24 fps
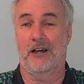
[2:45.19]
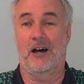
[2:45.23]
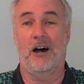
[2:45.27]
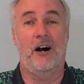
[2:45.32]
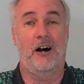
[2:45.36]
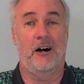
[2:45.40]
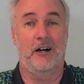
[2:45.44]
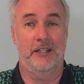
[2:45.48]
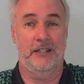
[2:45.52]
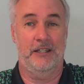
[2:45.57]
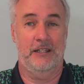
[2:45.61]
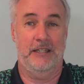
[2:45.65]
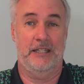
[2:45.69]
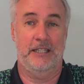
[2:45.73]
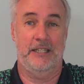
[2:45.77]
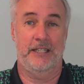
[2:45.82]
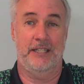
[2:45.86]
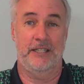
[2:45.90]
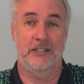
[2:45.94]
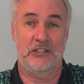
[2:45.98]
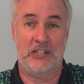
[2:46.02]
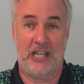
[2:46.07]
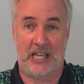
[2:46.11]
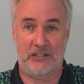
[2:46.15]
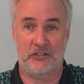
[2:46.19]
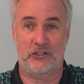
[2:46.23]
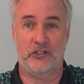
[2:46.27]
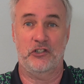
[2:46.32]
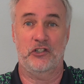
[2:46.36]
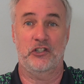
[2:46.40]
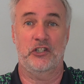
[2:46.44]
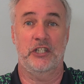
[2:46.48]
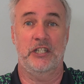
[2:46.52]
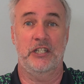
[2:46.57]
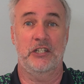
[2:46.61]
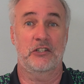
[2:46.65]
on the
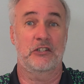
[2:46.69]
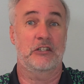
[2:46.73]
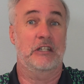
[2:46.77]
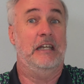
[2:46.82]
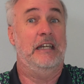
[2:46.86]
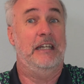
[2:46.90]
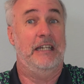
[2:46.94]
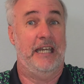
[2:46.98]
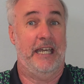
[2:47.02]
test sheets